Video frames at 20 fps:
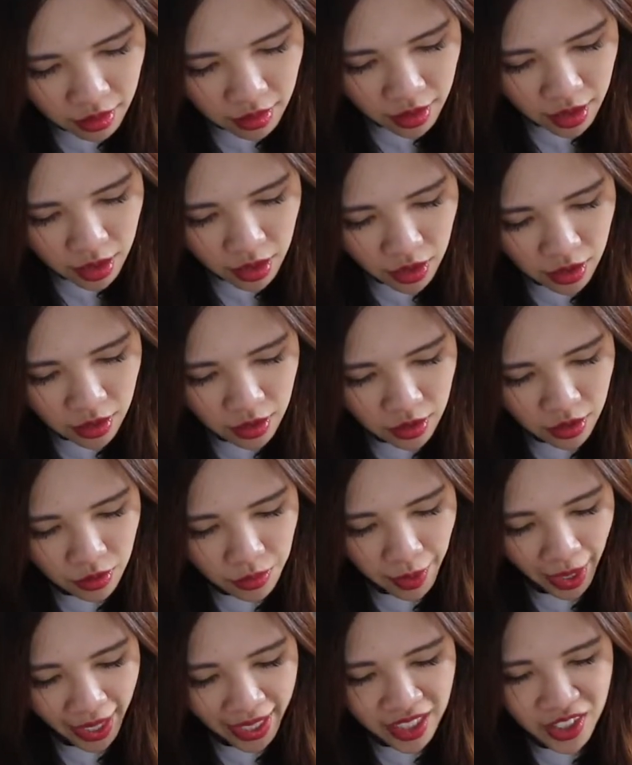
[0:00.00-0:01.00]
Teaches you
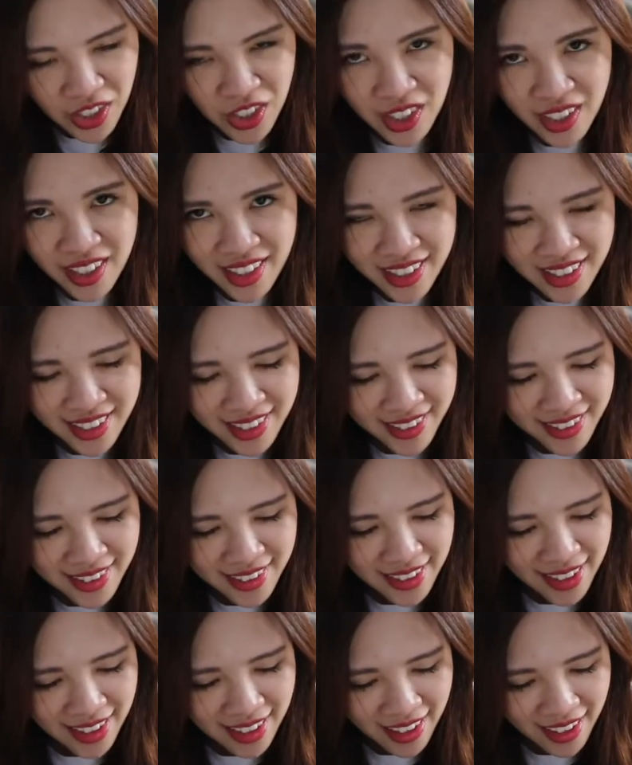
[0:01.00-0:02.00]
patience
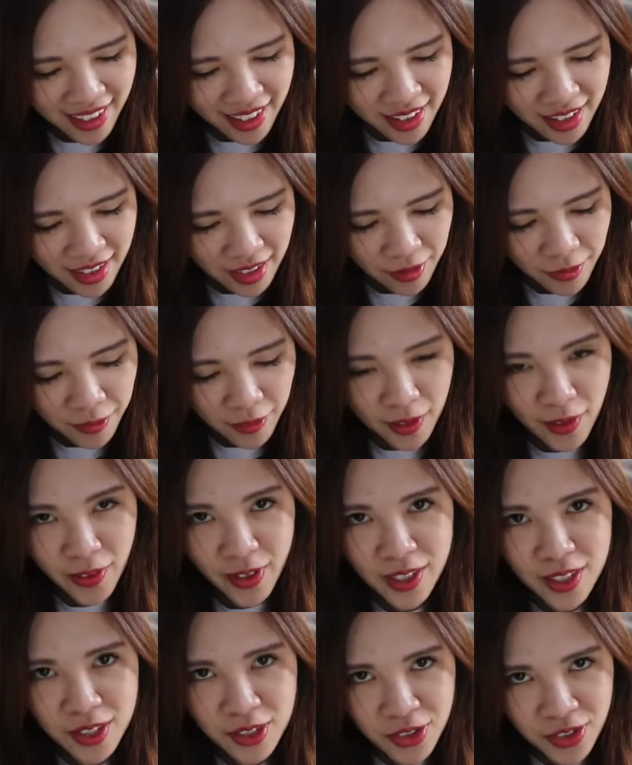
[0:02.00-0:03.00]
and following
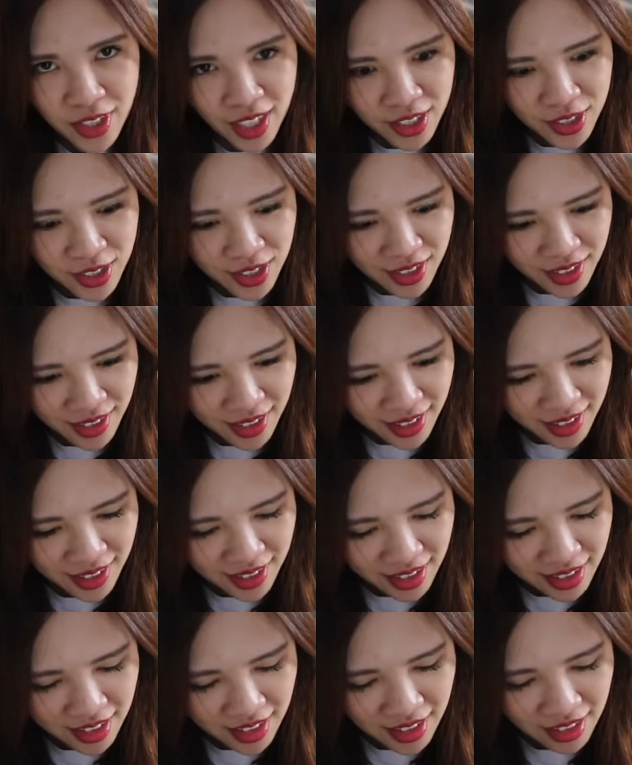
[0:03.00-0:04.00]

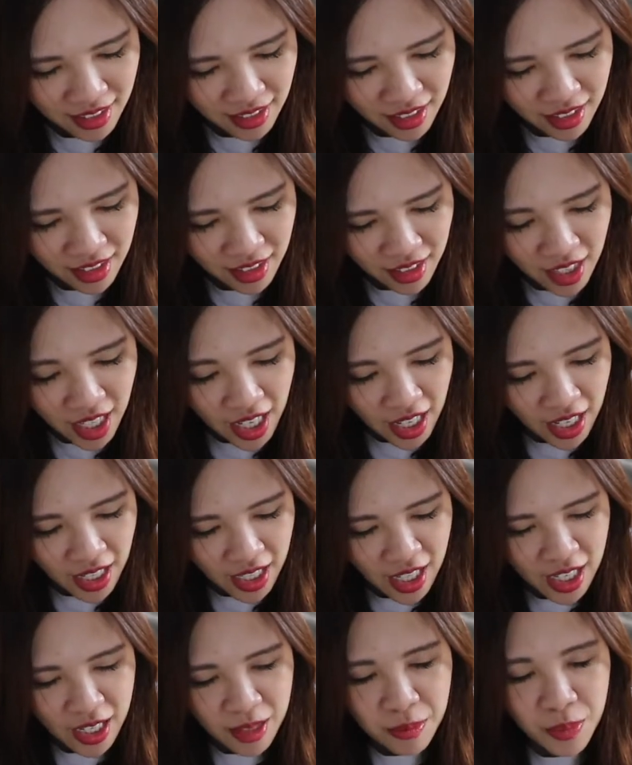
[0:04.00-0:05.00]
instructions.
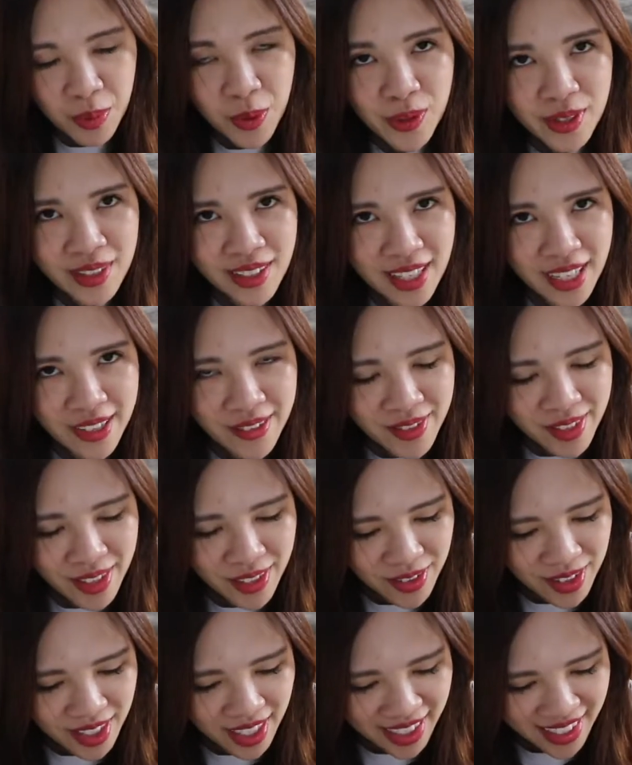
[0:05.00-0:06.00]
Important life
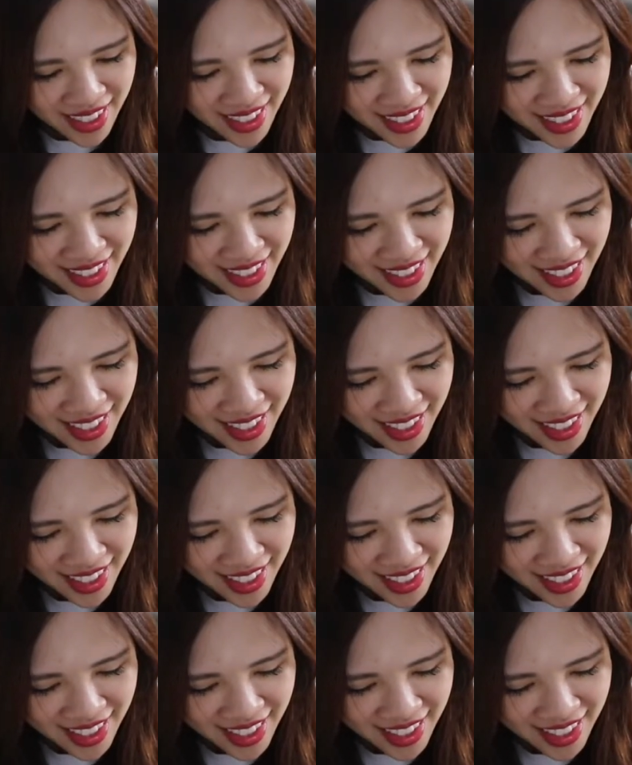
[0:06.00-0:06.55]
skills, I guess.